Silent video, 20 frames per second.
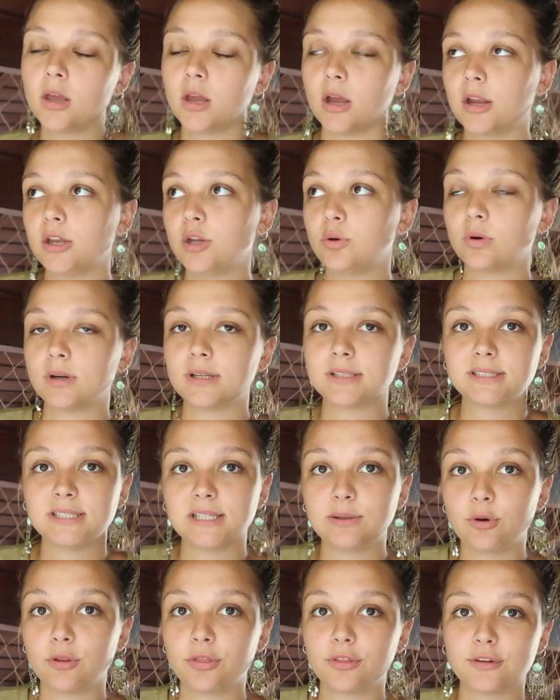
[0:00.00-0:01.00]
and you want to
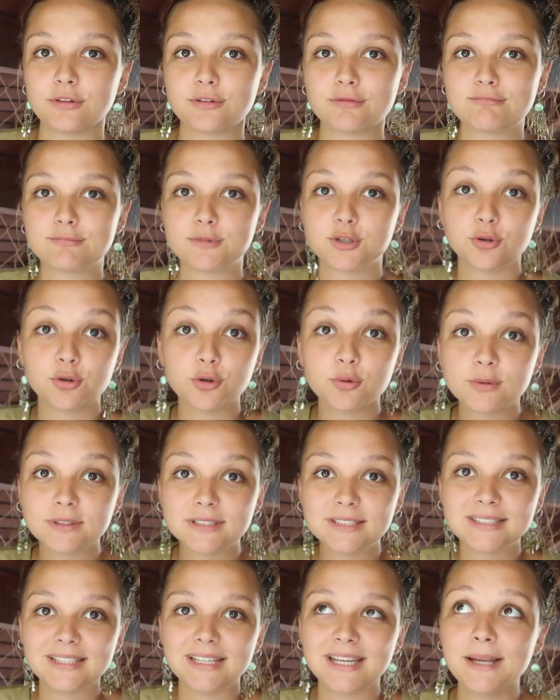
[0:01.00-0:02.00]
see what the tour would
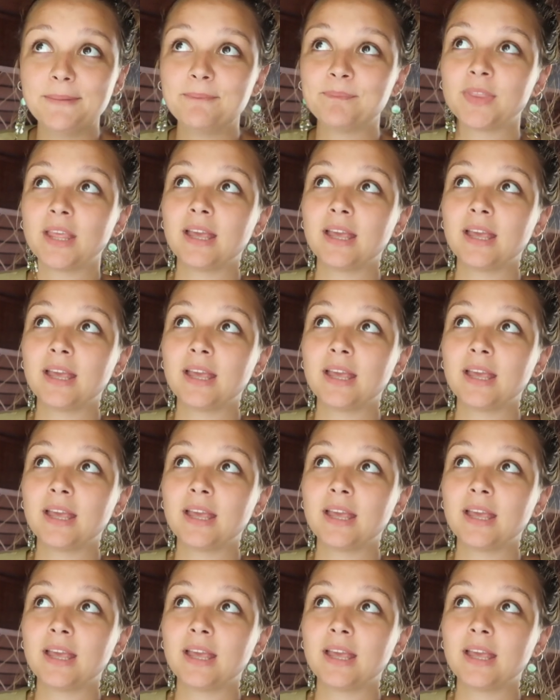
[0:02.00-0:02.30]
see.